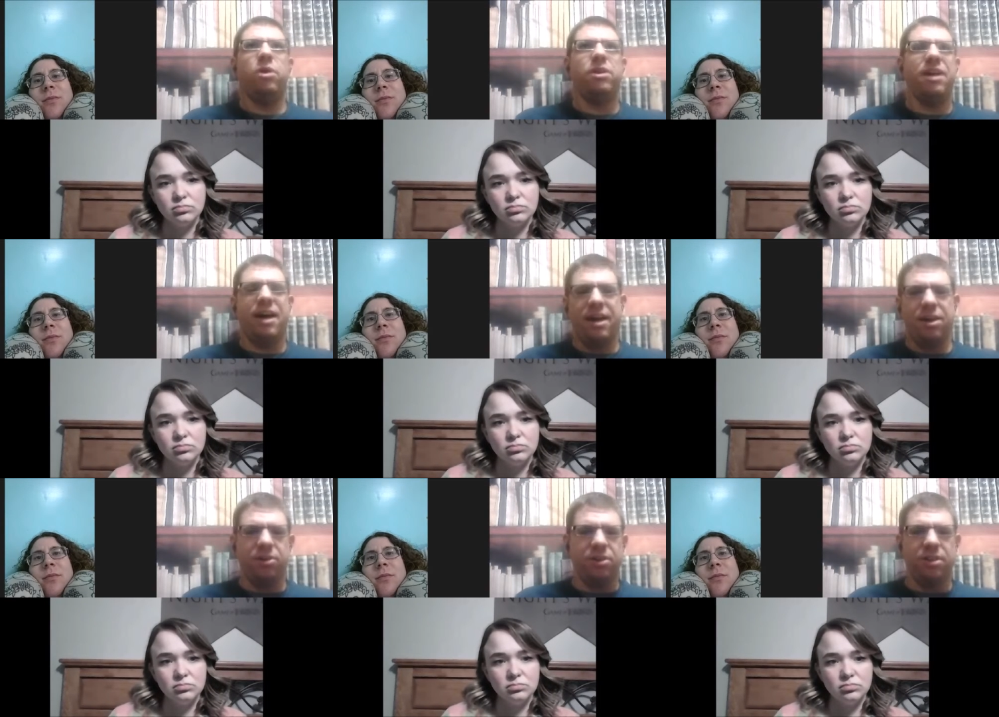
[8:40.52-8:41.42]
Speaker 1: um, one
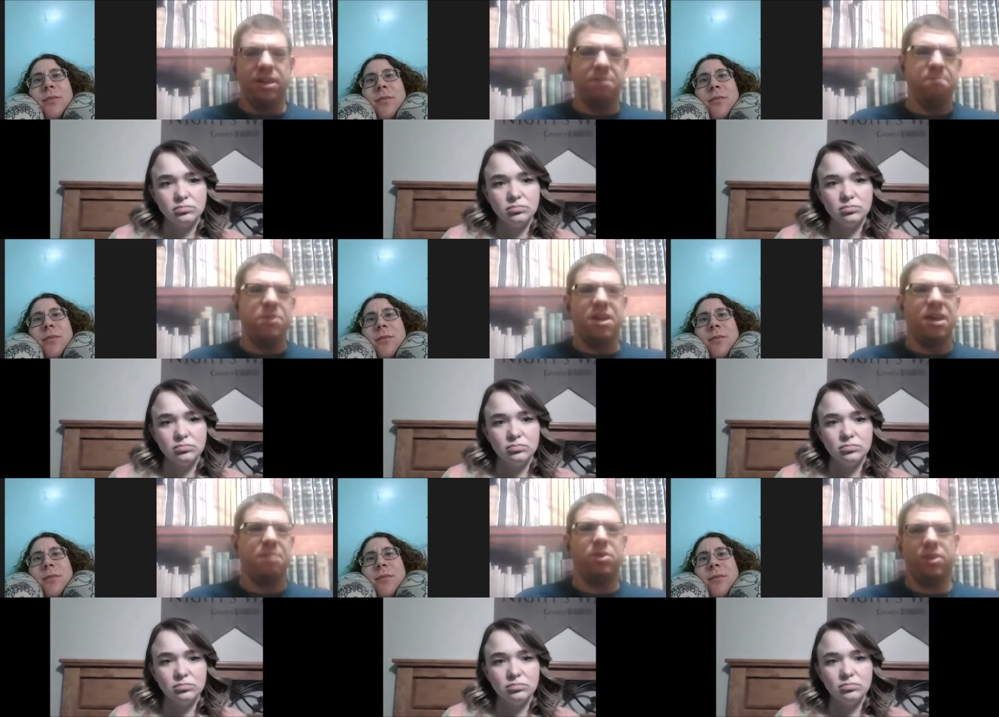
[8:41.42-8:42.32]
guy are in the the
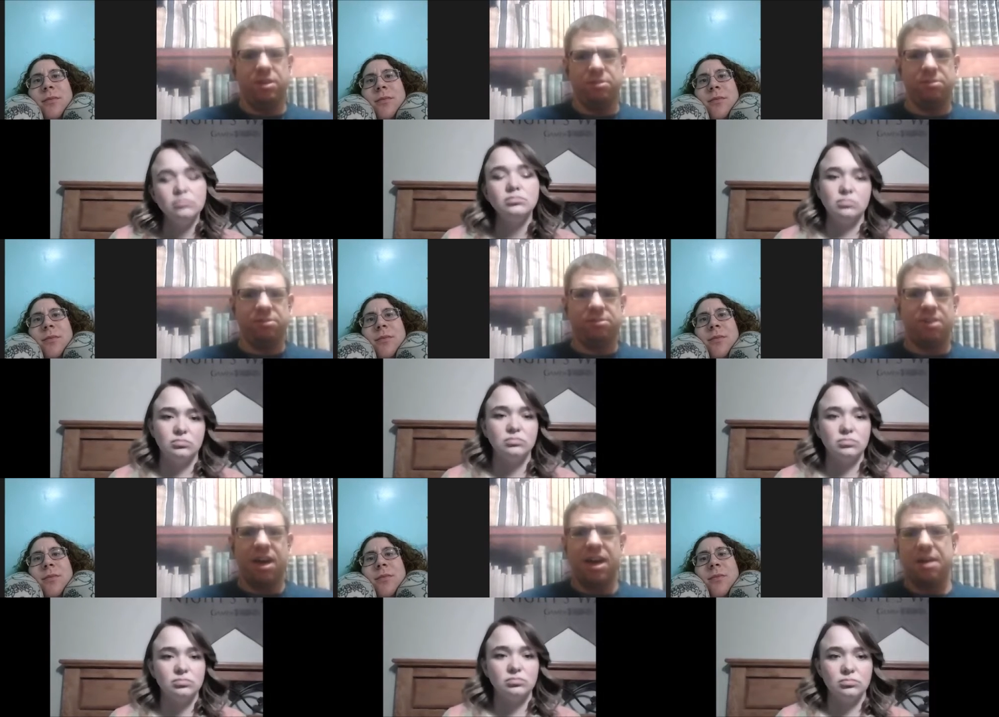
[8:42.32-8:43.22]
ambulance
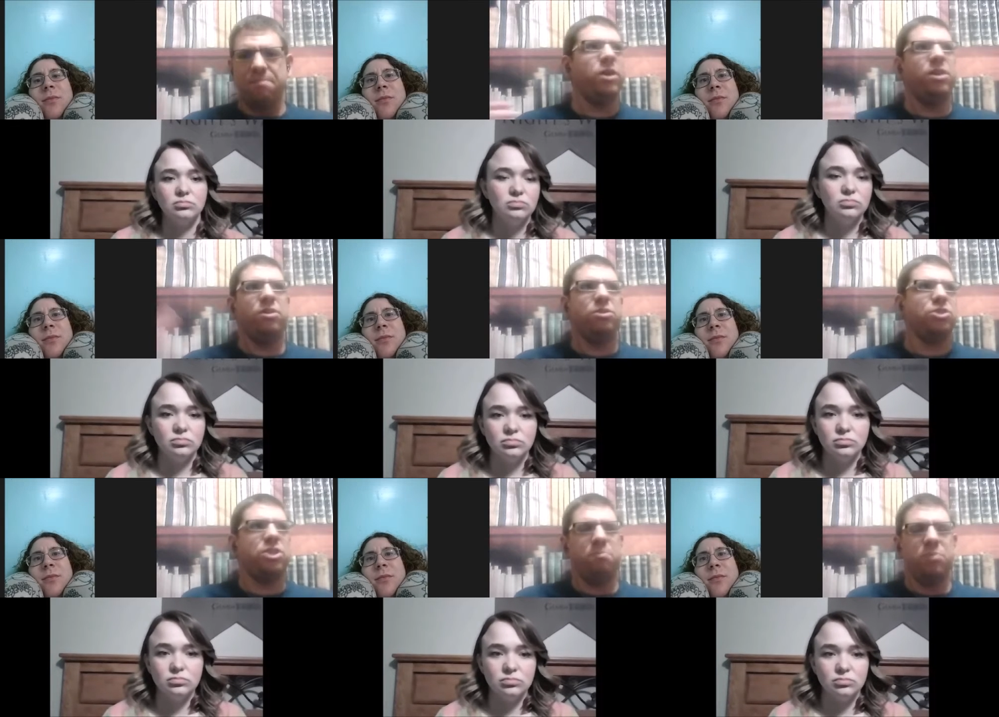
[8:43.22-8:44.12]
uh, when
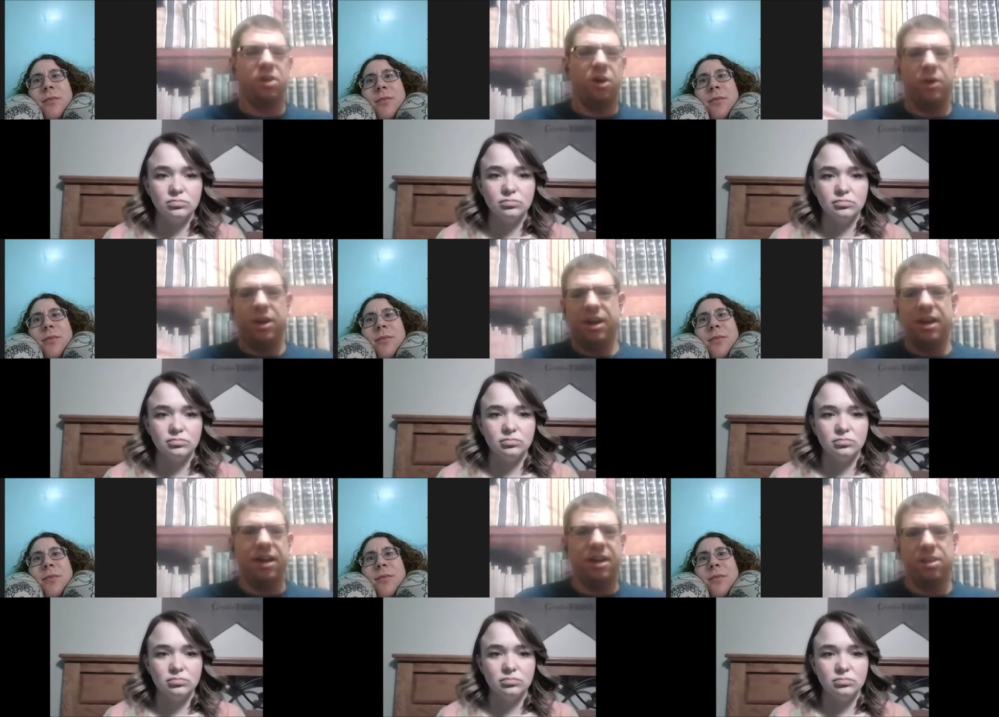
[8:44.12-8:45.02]
there's something going
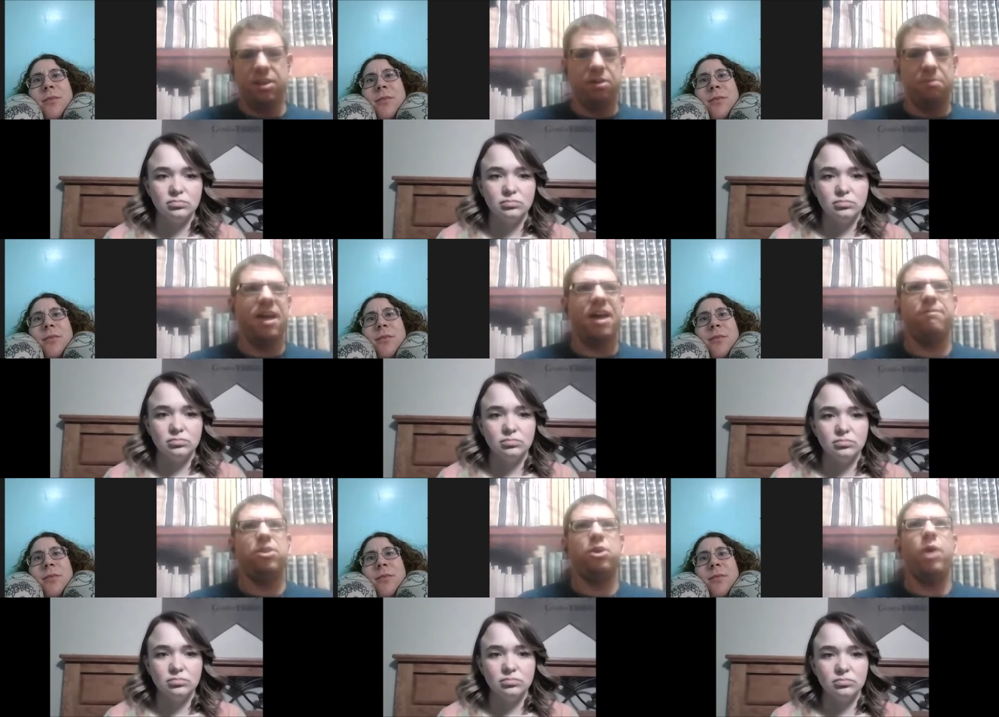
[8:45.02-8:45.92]
on and they're
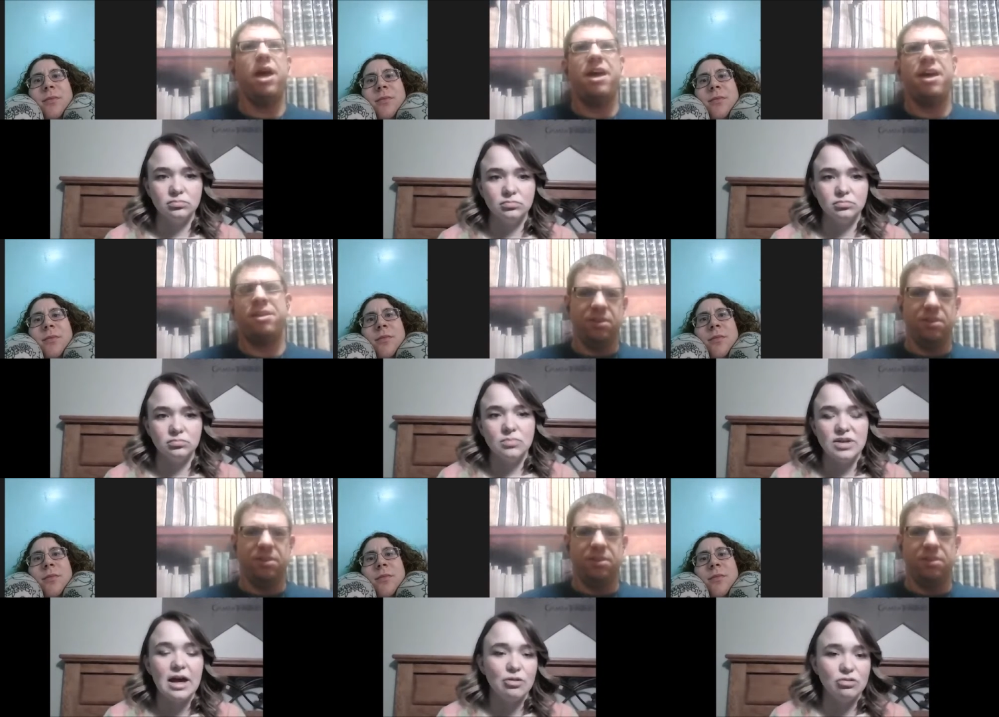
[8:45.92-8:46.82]
having their way.
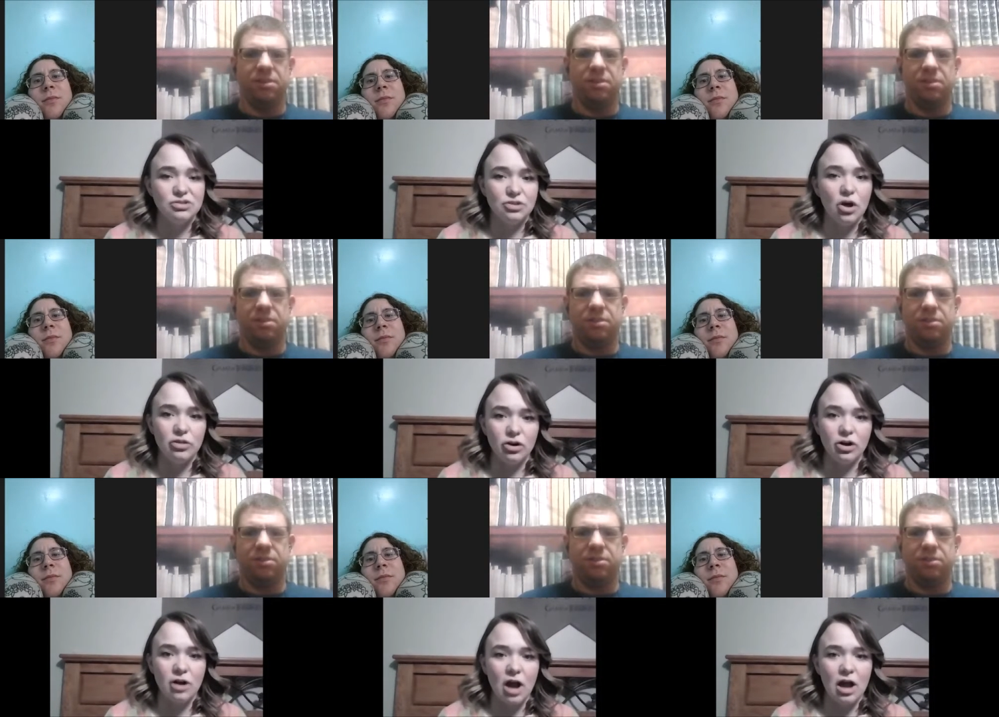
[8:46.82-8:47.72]
Speaker 2: Yeah, those the other
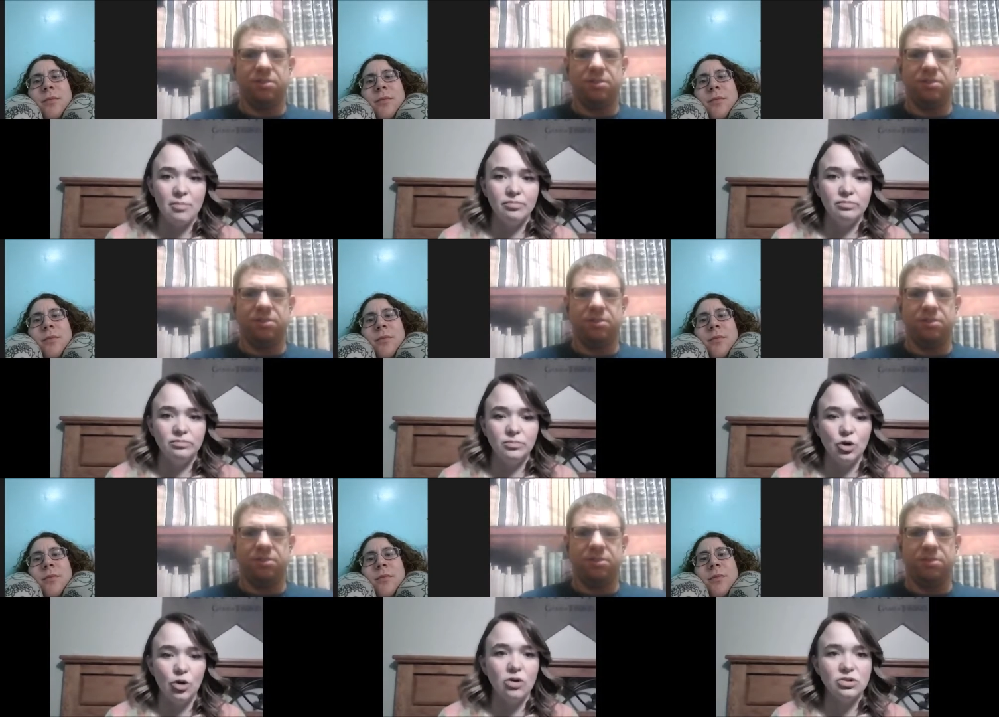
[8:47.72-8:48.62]
um,
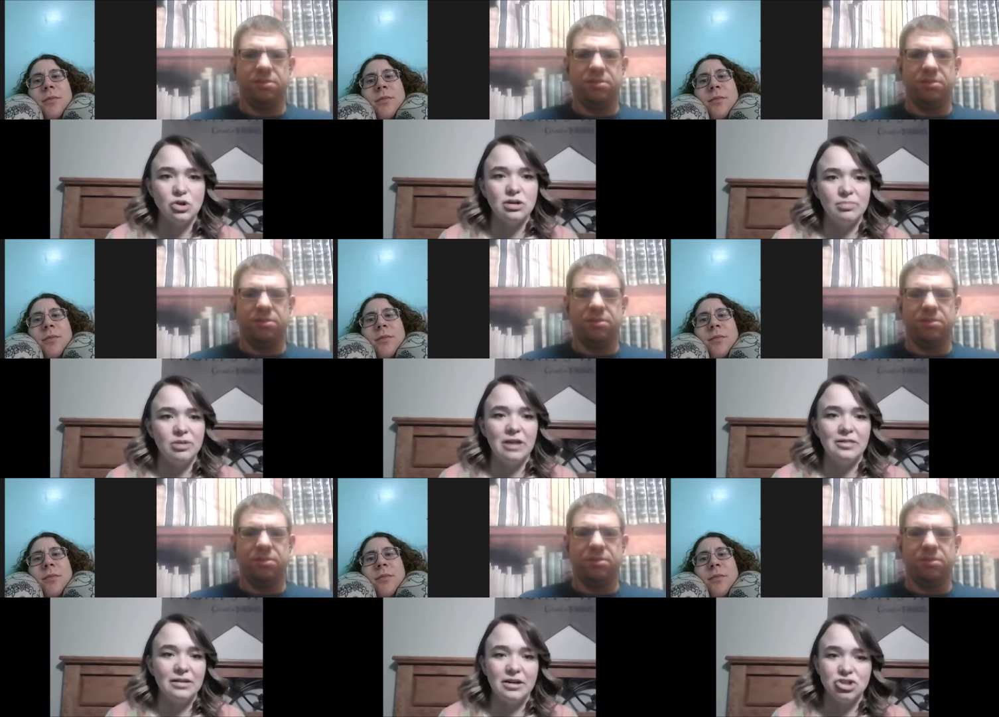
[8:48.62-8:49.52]
girls all implied
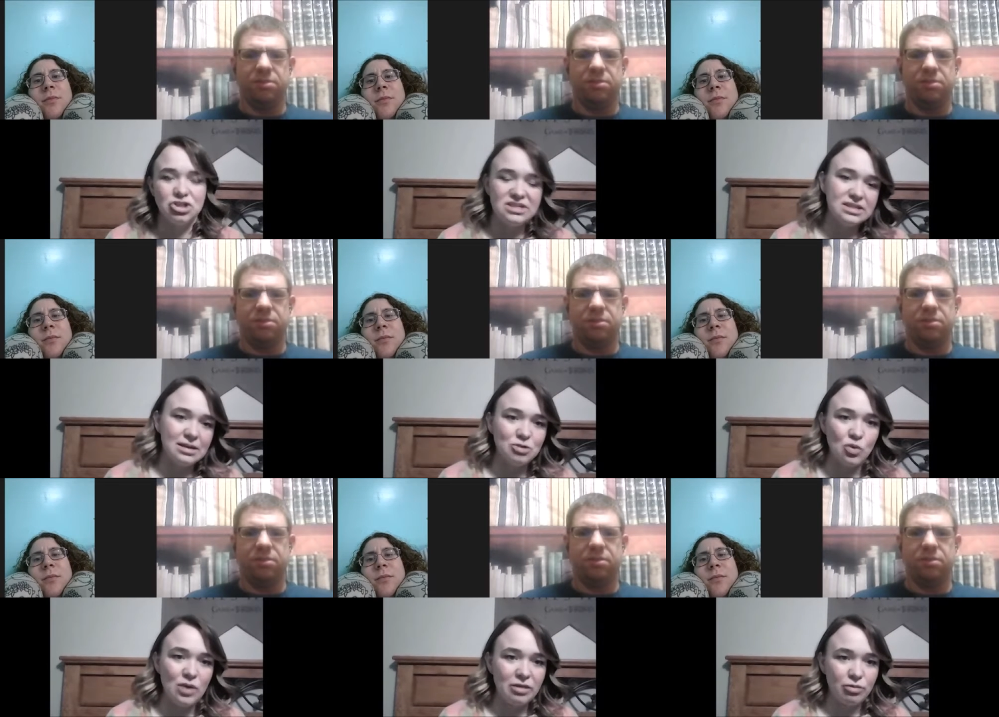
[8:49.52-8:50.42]
that like she slept her
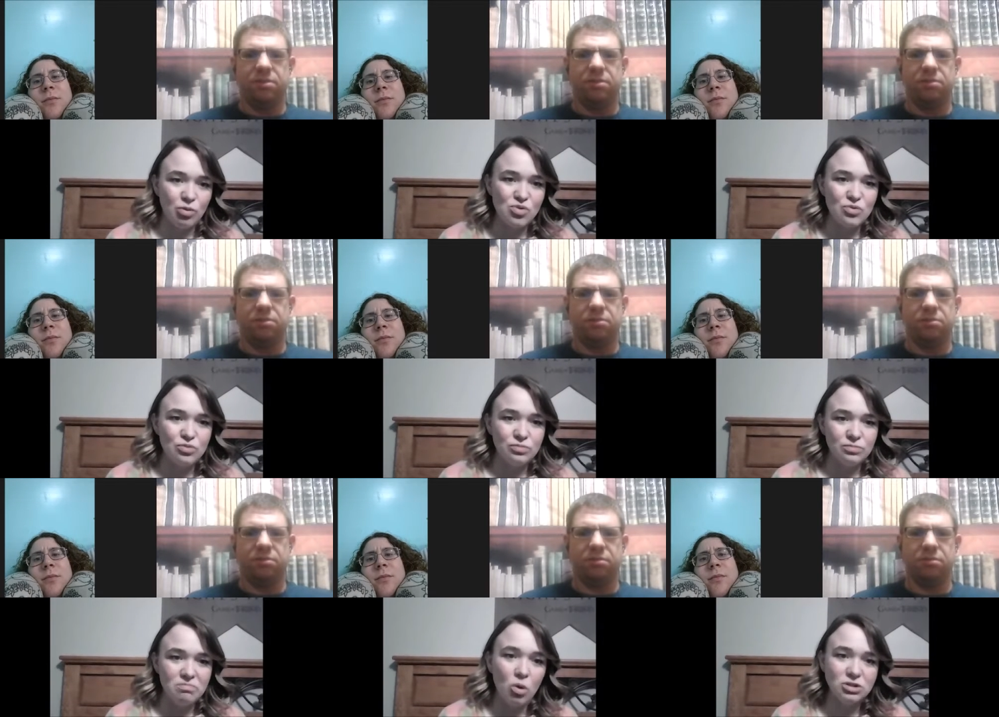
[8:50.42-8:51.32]
way through
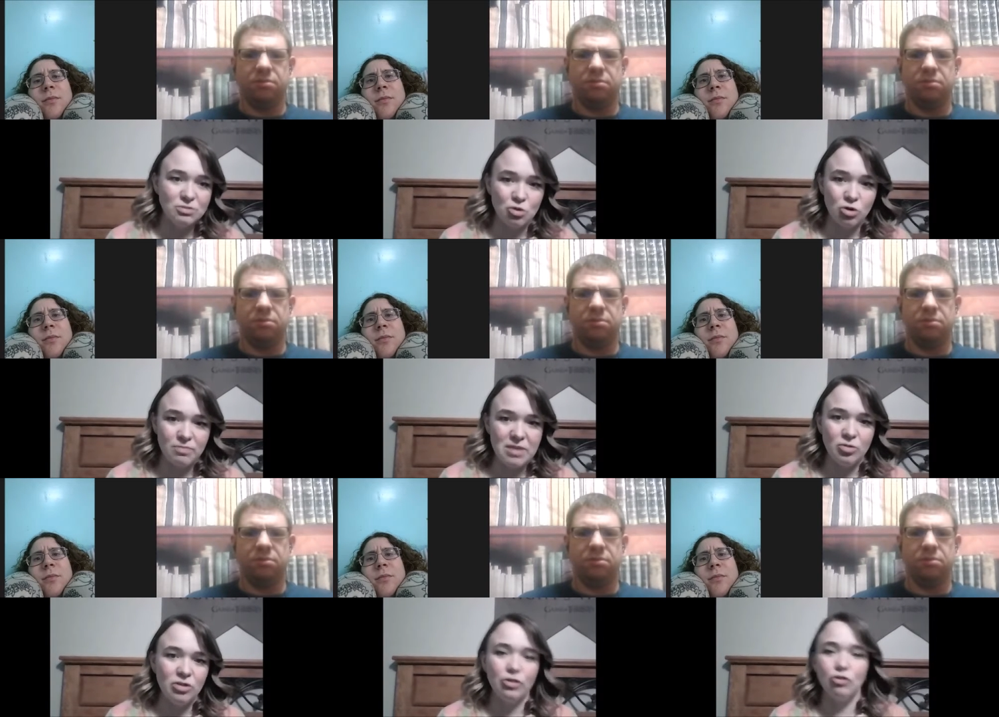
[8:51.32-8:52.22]
mm-hmm. multiple mm. people in the